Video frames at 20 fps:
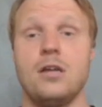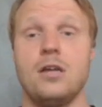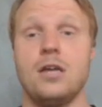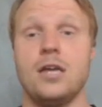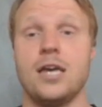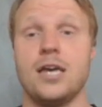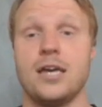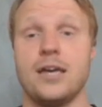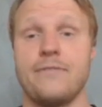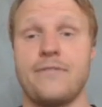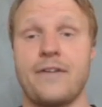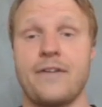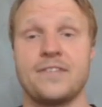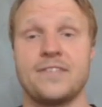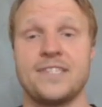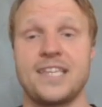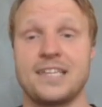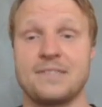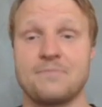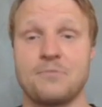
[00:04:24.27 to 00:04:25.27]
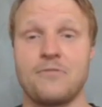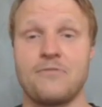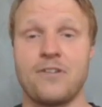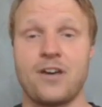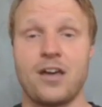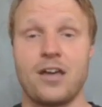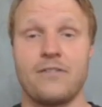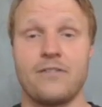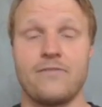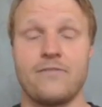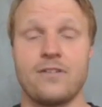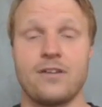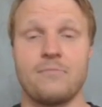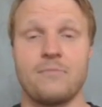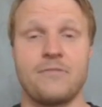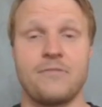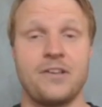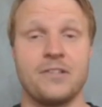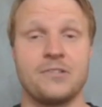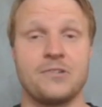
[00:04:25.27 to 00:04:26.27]
We have the 6.5
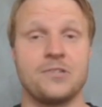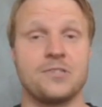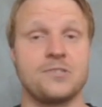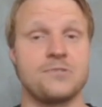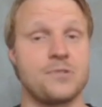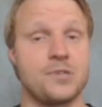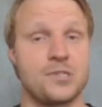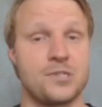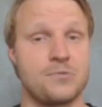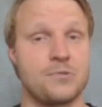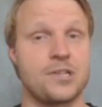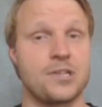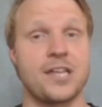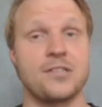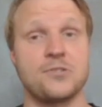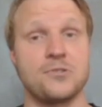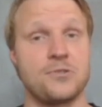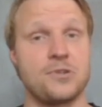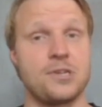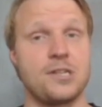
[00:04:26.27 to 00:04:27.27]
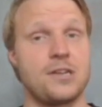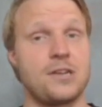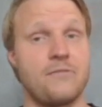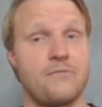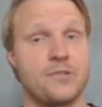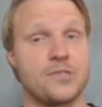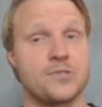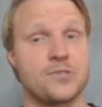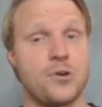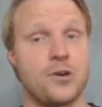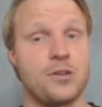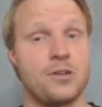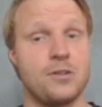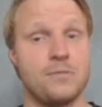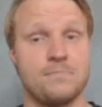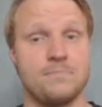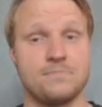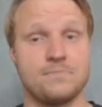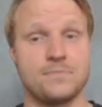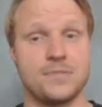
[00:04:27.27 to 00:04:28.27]
midfielders, which we'll get to in a different squad
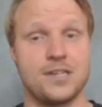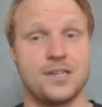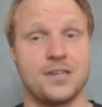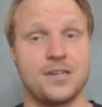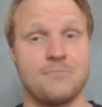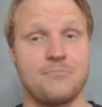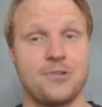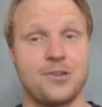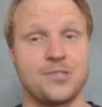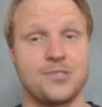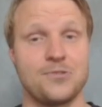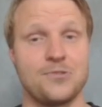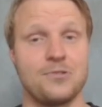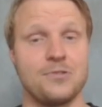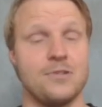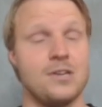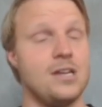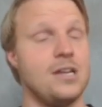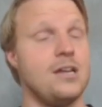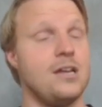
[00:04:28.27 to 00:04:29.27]
pretty soon.